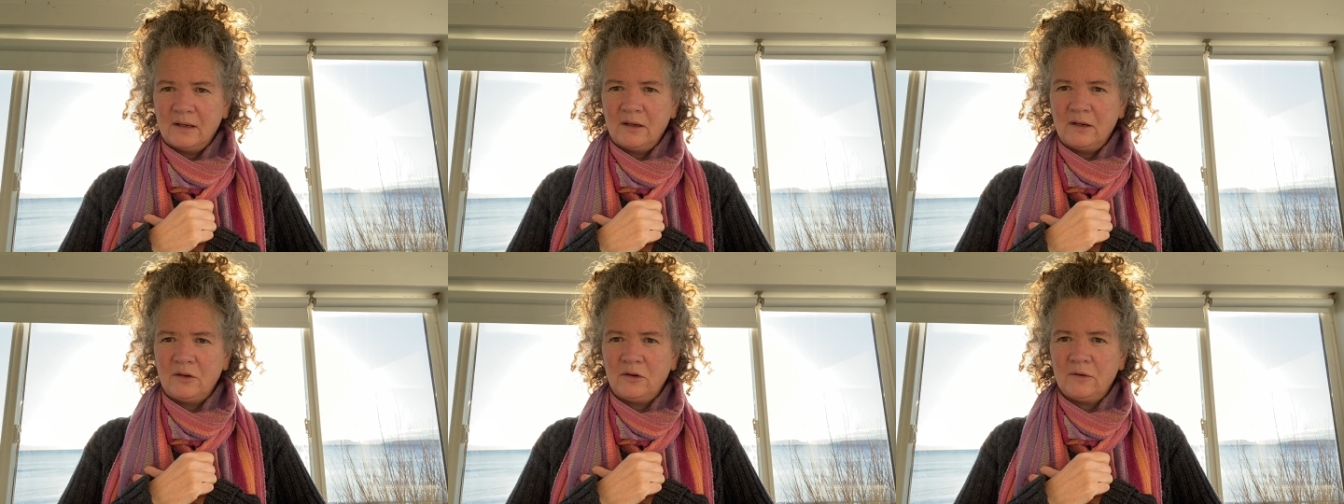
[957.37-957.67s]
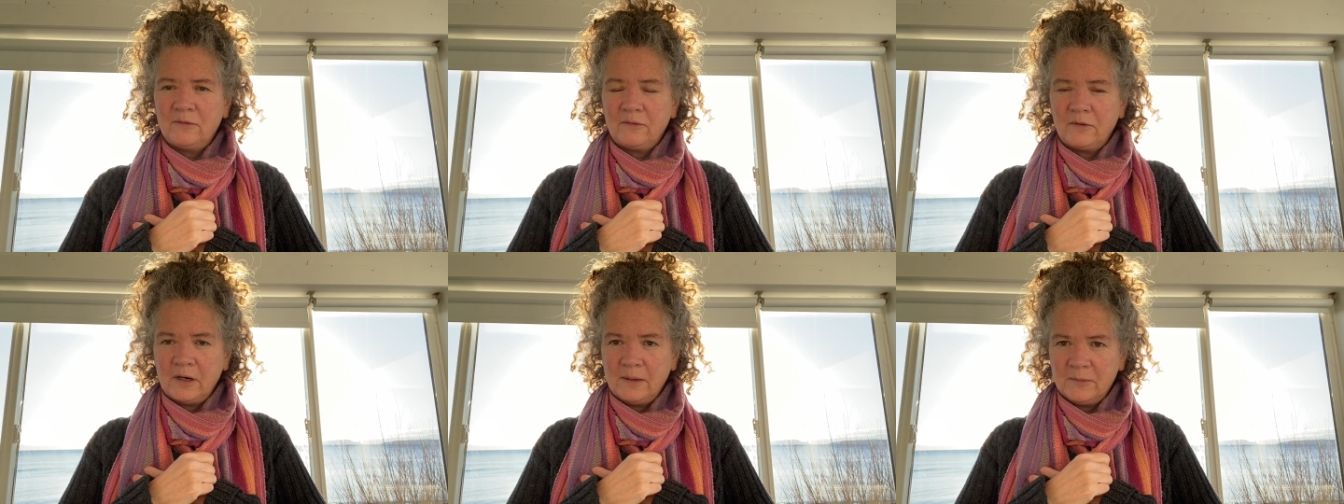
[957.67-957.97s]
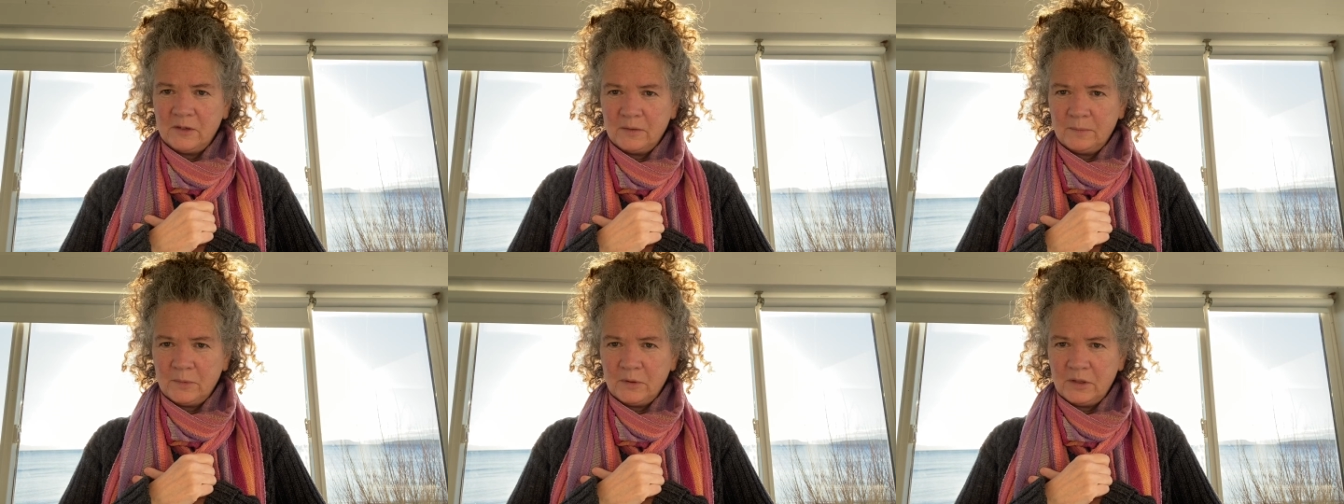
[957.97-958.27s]
your
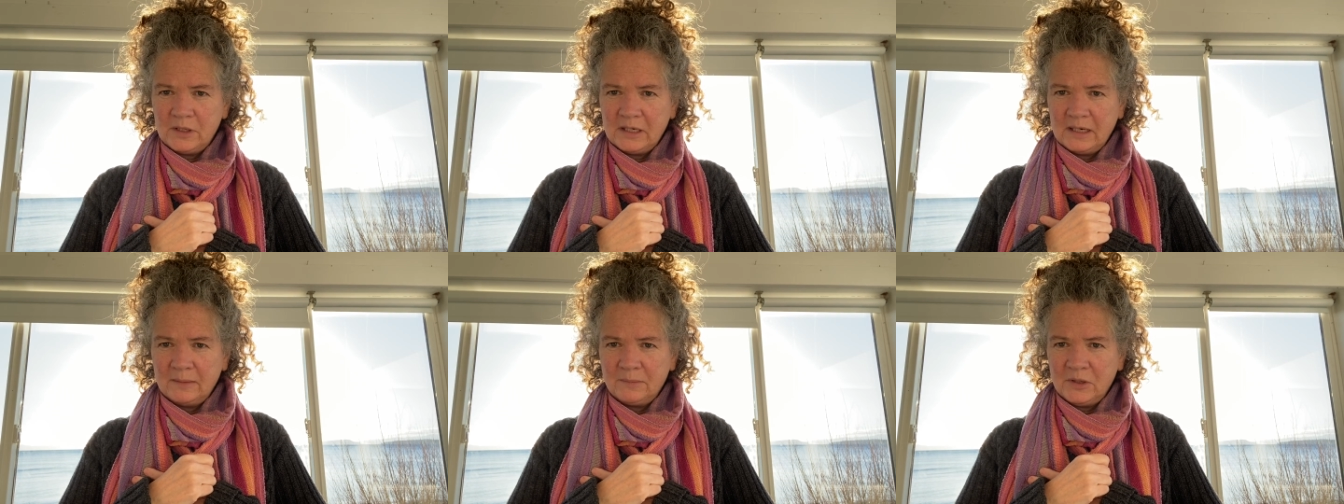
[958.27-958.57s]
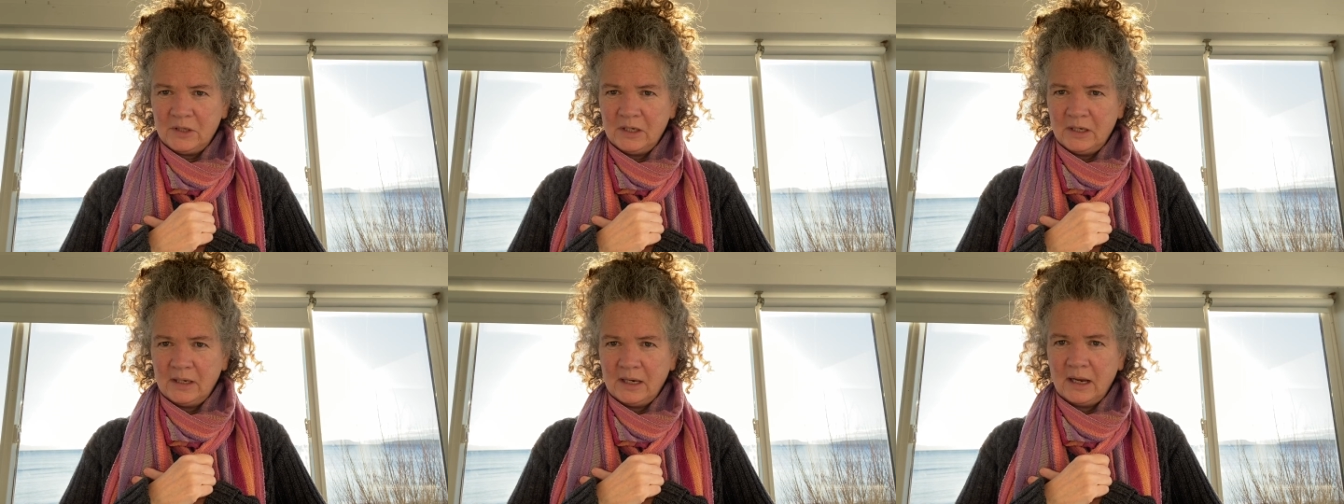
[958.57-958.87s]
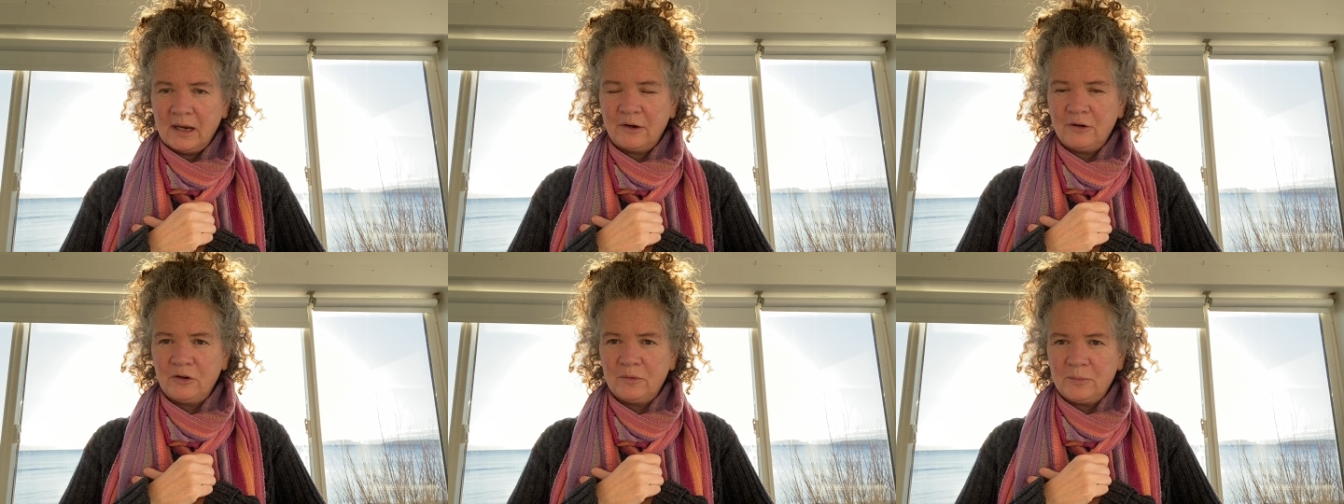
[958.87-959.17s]
frames of perception,
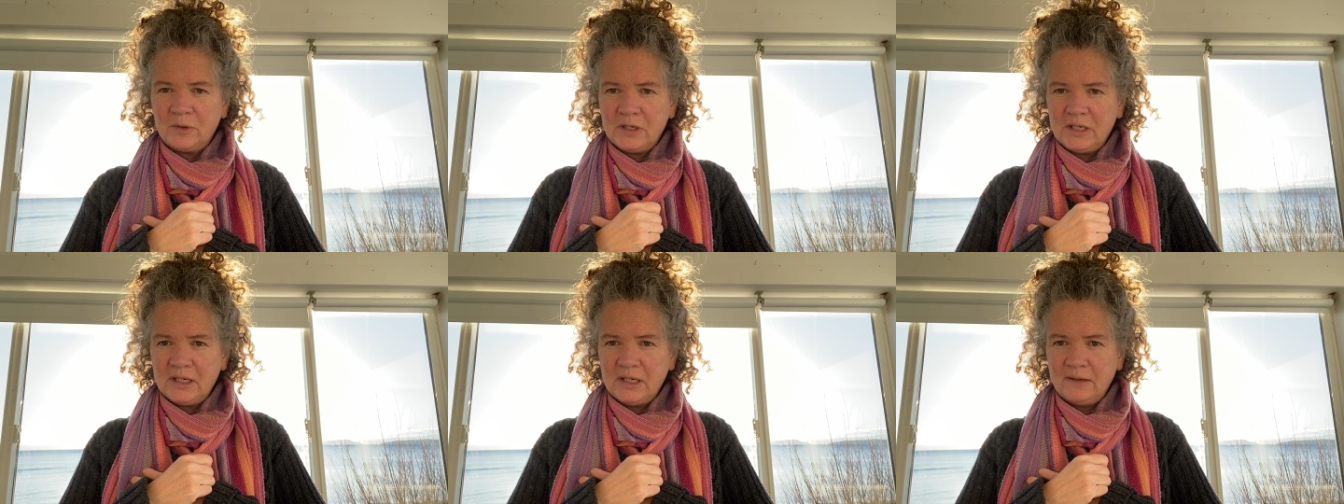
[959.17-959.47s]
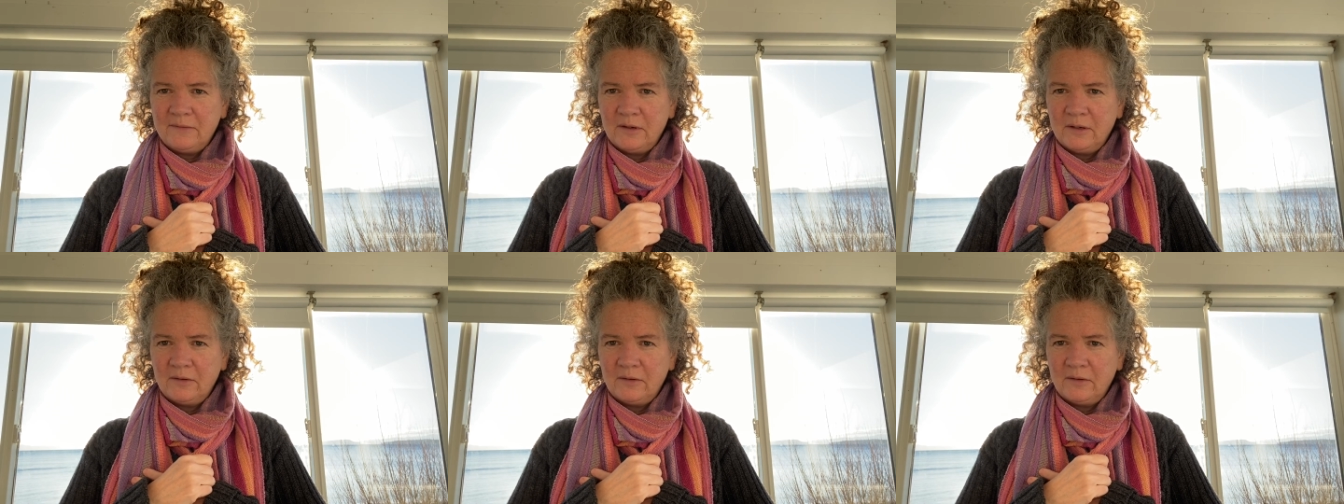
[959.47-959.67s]
how you're perceiving